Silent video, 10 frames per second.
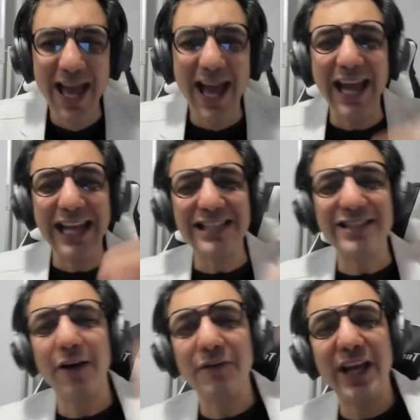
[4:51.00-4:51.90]

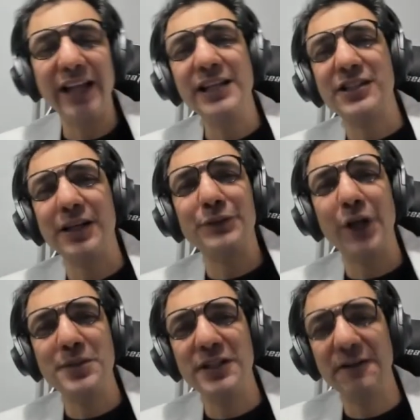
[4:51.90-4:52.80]
instead of getting
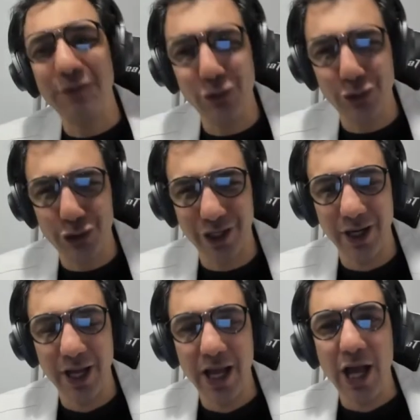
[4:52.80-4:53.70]
sometimes in the future,
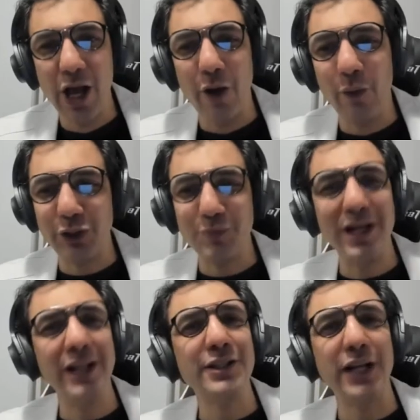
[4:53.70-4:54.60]
which
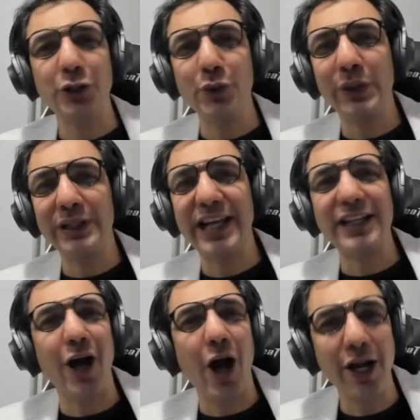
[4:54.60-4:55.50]
means that you will get a
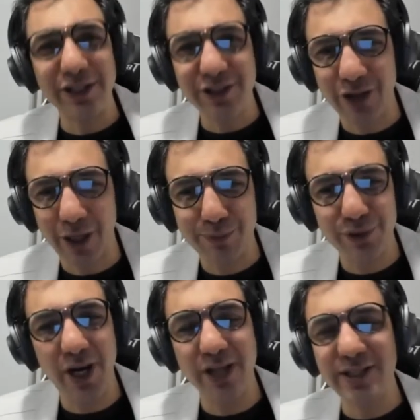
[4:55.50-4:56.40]
higher stock
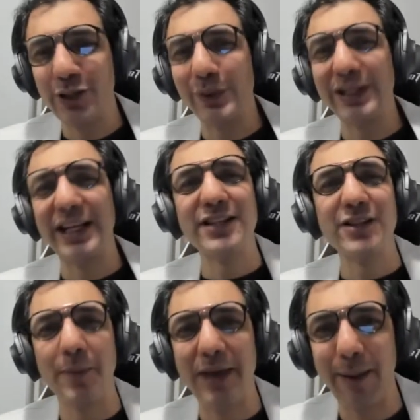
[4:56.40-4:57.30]
price and you will get
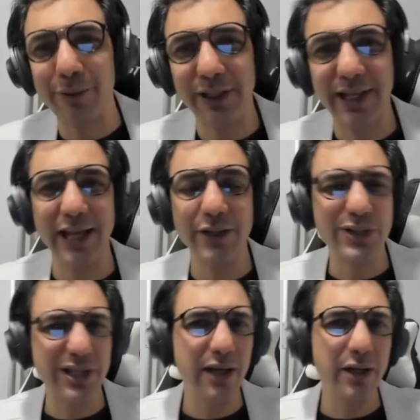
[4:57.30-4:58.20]
some capital gain.
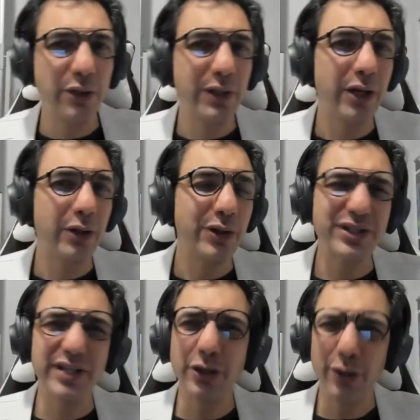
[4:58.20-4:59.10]
You're
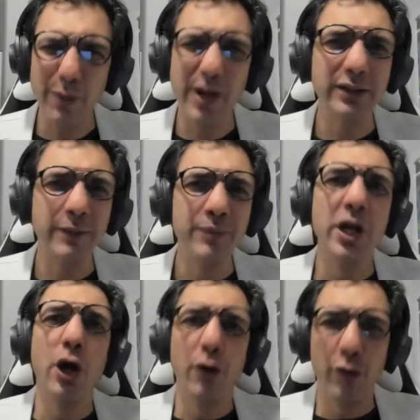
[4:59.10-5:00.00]
saying, you know what?
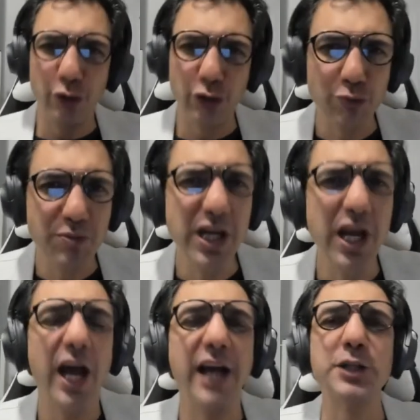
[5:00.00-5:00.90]
To me,
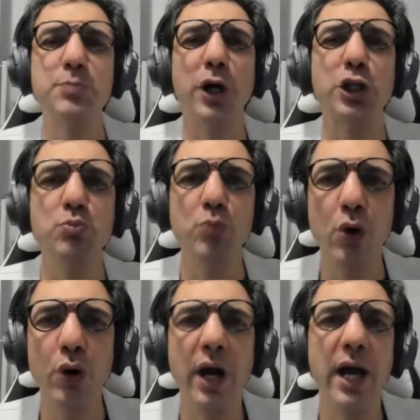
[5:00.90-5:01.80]
it's much
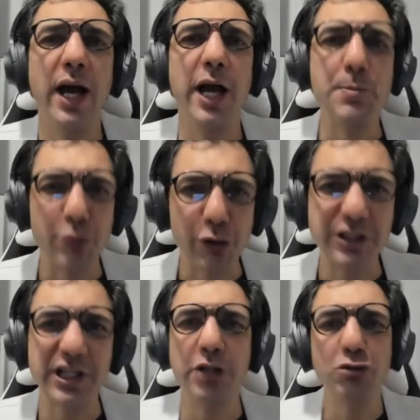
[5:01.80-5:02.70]
more
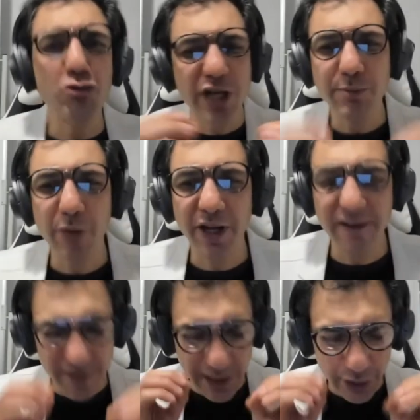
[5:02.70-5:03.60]
important to get my
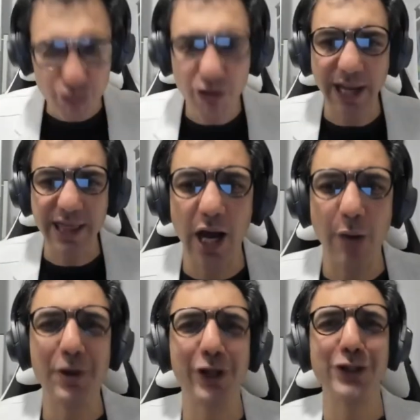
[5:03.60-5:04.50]
dividend right
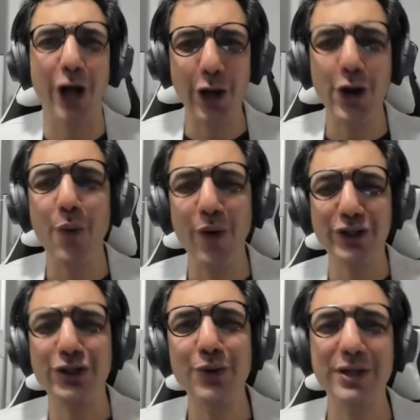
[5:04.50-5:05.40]
because I know what to
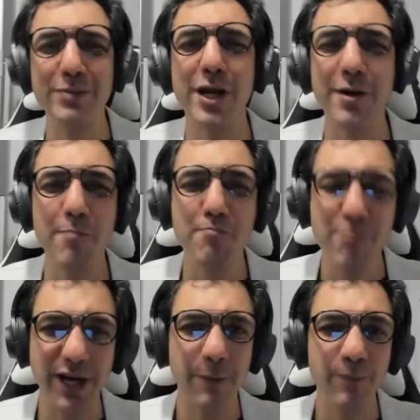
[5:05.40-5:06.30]
do with my
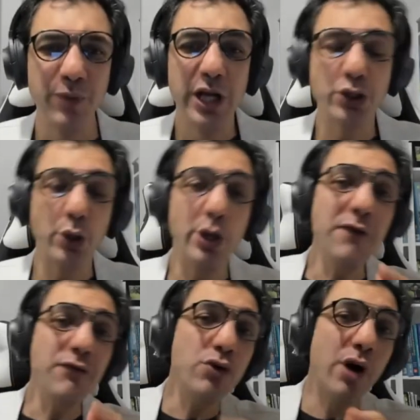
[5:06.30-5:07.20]
money. So if
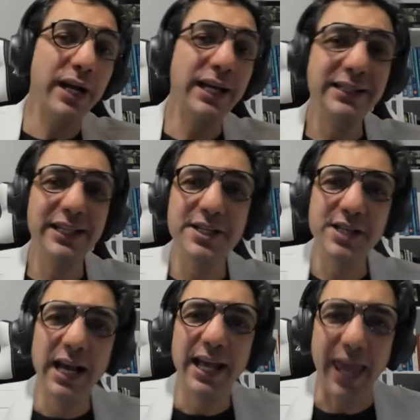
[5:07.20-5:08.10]
you are in this
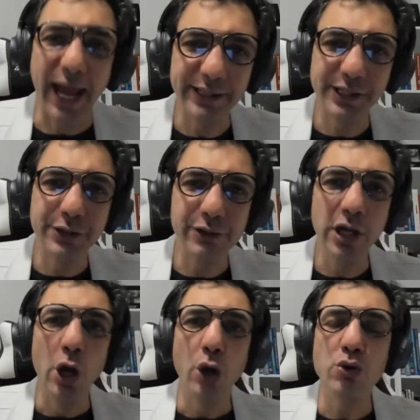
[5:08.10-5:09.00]
category,
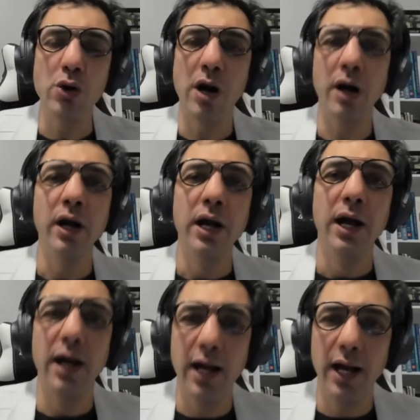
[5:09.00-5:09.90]
your
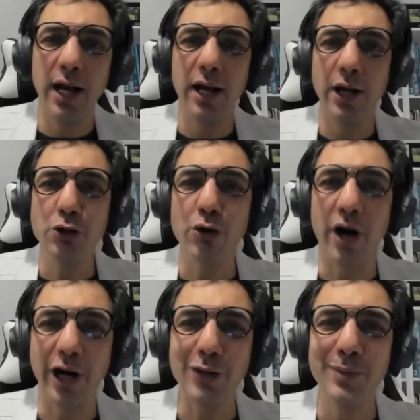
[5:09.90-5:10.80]

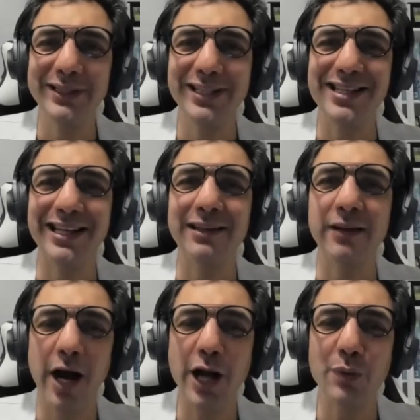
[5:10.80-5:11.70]
argument is in
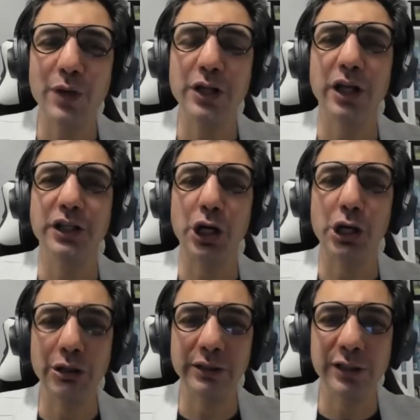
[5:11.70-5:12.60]
line with the
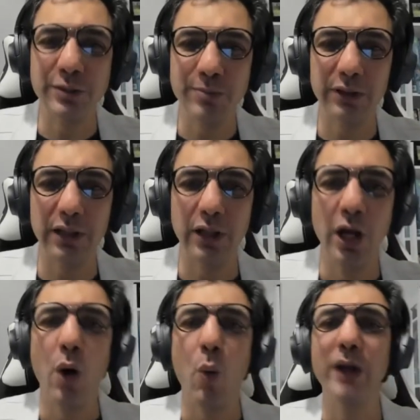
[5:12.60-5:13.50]
Gordon's model.
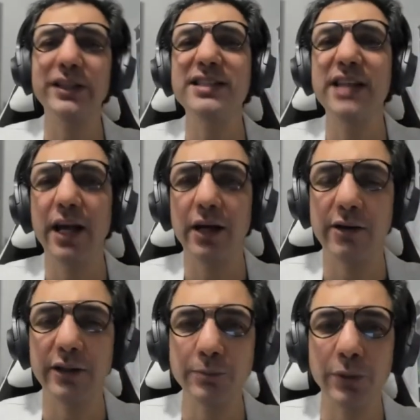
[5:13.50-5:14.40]
What is the
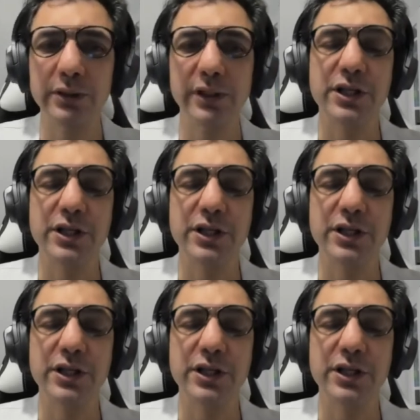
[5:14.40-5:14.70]
Gordon models?